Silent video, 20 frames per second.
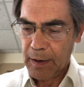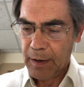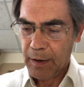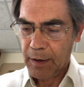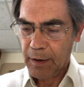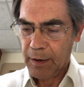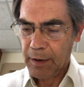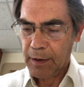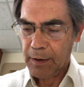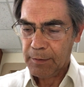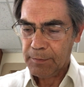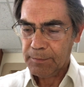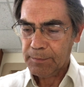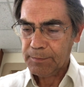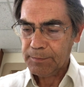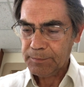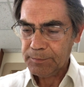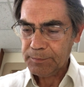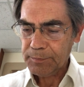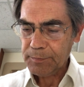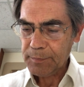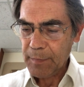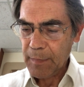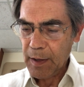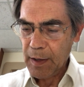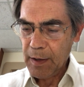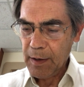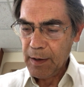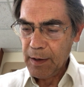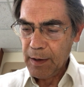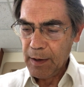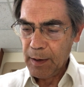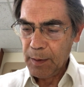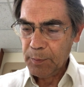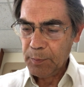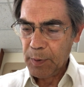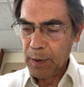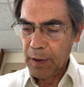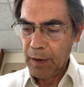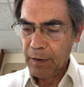um,
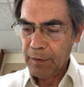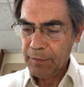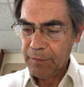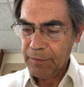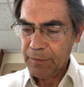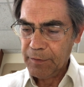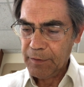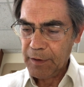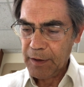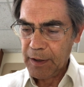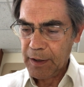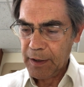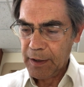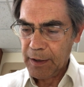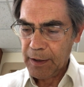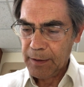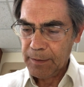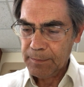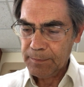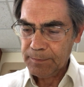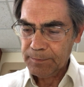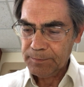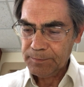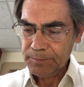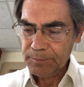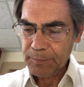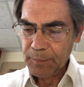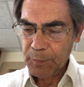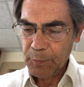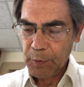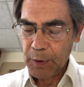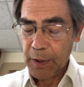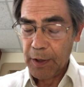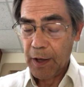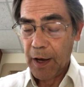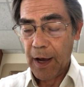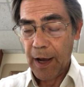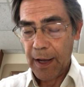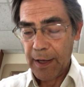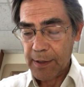above um, one of
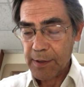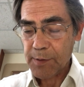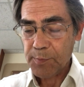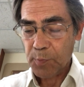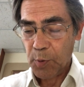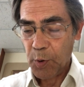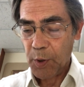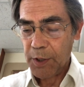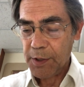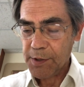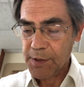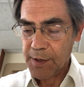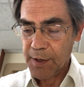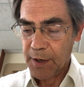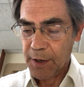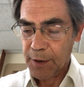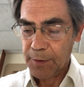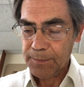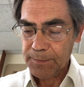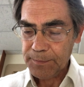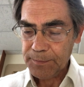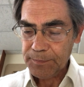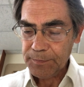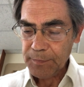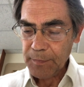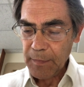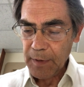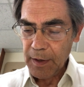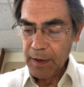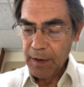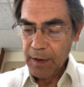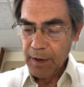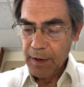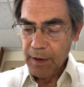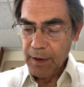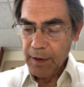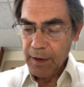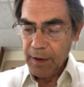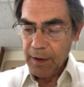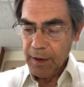the highest points there.
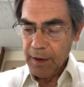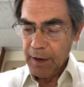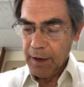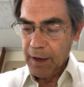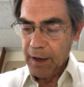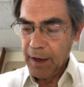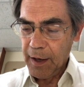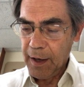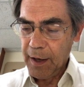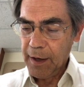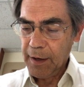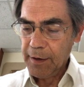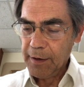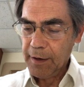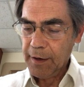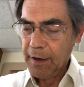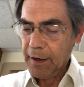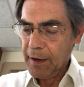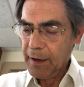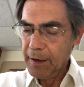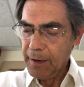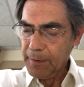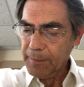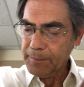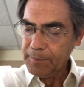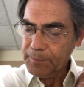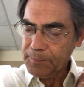And. Uh,